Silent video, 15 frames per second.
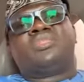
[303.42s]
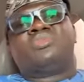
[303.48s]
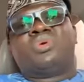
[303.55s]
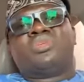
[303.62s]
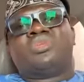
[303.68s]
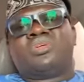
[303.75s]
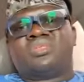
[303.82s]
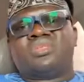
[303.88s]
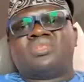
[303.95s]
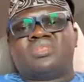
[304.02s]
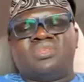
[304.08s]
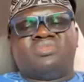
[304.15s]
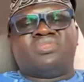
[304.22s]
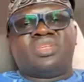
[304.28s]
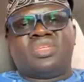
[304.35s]
Dr.
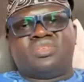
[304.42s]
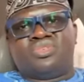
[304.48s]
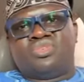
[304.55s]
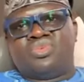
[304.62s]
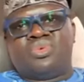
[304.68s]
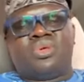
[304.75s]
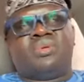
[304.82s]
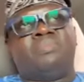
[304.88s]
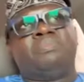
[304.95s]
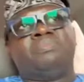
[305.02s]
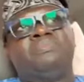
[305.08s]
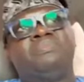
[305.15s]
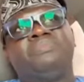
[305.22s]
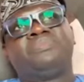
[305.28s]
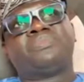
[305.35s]
Stephen is
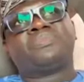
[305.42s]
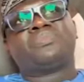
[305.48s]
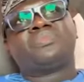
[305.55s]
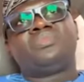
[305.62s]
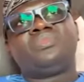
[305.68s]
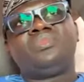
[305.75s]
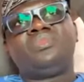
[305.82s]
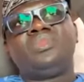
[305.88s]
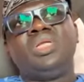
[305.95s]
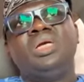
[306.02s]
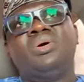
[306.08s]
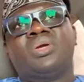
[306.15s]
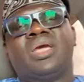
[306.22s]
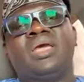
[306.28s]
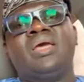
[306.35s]
doing?
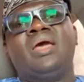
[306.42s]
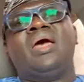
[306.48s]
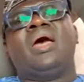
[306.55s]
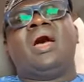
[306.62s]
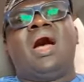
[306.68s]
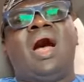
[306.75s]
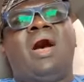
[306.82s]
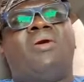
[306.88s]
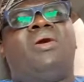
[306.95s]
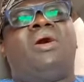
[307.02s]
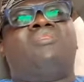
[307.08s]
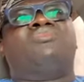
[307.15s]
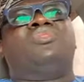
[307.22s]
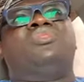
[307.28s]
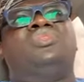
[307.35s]
Okay, how
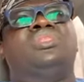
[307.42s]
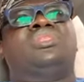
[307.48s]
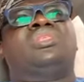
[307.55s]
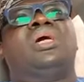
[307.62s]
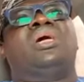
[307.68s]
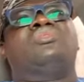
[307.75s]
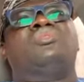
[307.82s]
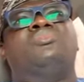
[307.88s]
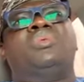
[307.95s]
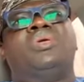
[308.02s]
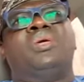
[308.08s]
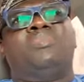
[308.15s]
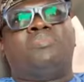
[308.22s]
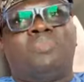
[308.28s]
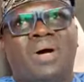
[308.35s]
have you decided to be a
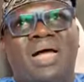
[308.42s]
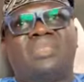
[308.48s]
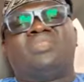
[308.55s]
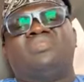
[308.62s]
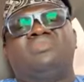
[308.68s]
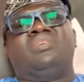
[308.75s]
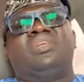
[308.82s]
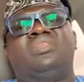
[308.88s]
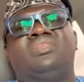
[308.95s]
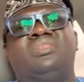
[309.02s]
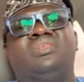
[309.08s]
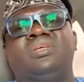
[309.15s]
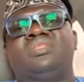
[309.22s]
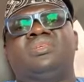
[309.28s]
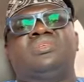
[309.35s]
part of it?
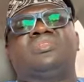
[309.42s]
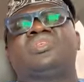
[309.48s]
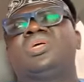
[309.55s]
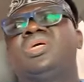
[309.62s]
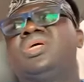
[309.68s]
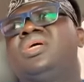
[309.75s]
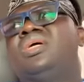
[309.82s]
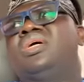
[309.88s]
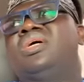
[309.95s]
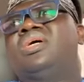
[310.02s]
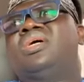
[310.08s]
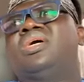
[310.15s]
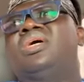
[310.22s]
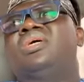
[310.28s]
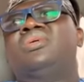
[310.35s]
Not just,
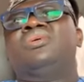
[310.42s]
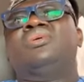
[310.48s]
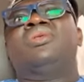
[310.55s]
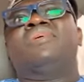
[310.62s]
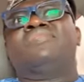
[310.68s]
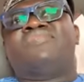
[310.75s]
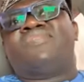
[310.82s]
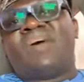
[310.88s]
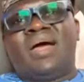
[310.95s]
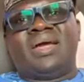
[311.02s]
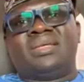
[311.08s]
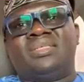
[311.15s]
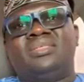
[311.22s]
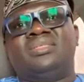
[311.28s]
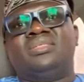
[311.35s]
you know, a
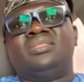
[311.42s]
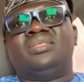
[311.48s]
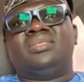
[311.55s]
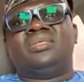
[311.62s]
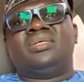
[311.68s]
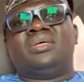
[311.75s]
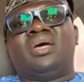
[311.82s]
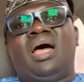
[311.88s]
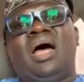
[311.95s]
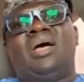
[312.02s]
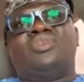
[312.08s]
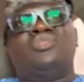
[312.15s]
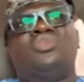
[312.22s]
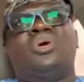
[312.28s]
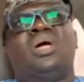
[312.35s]
fan. Are
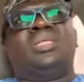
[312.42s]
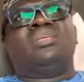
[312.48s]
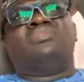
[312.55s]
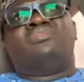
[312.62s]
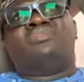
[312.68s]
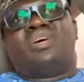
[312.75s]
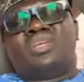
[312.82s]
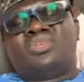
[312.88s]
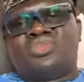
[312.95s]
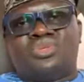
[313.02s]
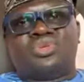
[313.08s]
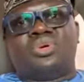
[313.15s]
you an investor?